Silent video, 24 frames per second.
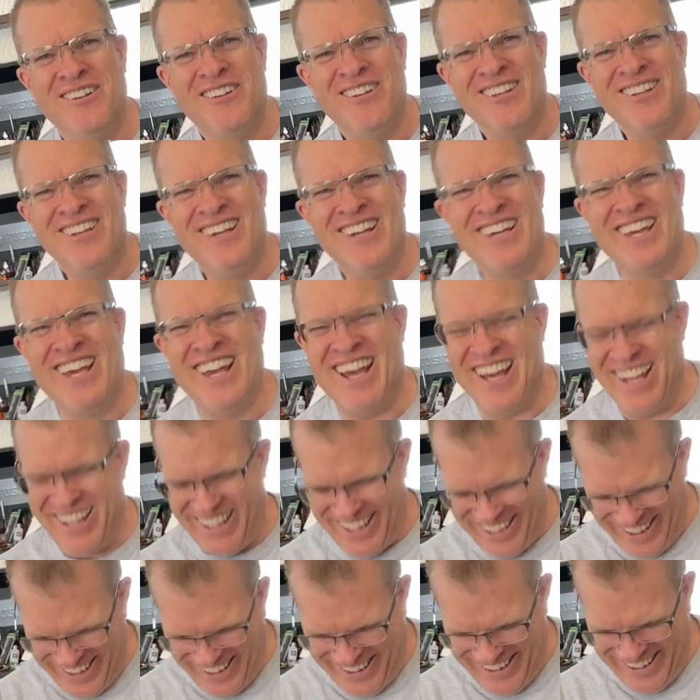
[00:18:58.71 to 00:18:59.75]

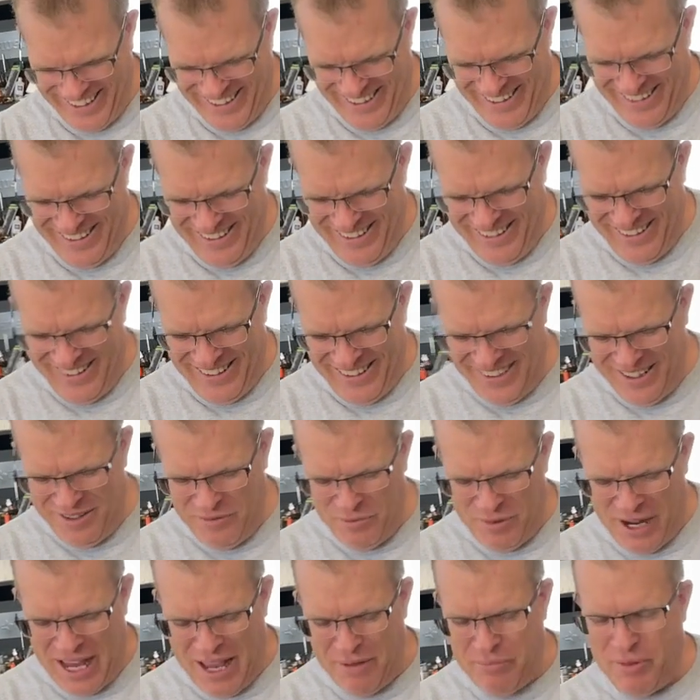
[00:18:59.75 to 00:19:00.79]
I'm
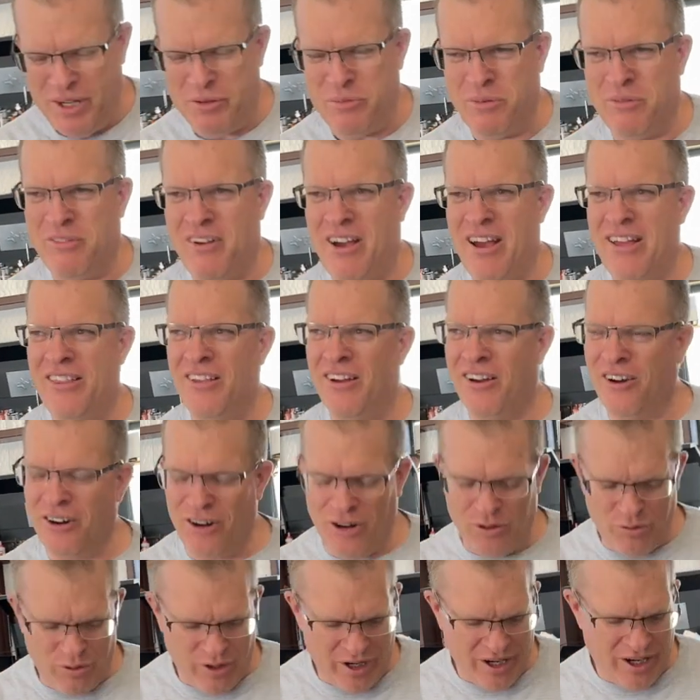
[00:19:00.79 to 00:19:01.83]
happy to provide the
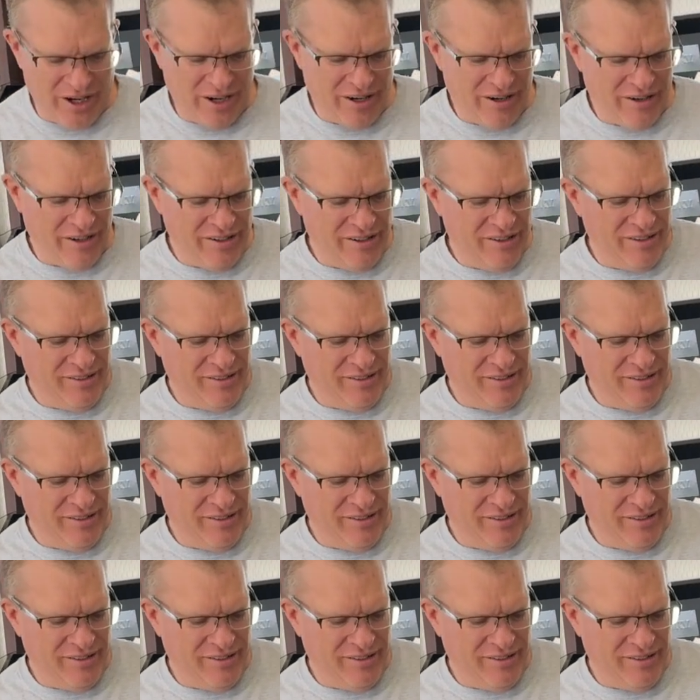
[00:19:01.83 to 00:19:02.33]
hardware, and